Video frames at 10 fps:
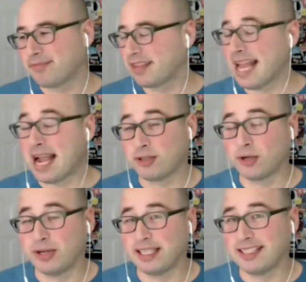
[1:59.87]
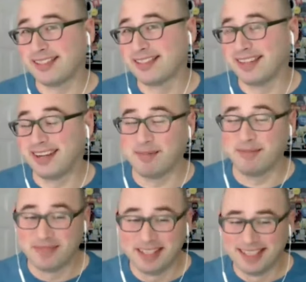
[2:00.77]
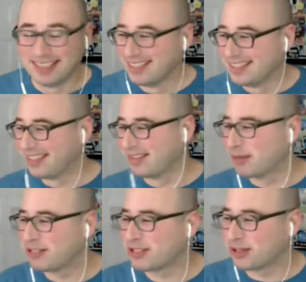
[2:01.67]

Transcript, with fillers: now toys. Um, so where's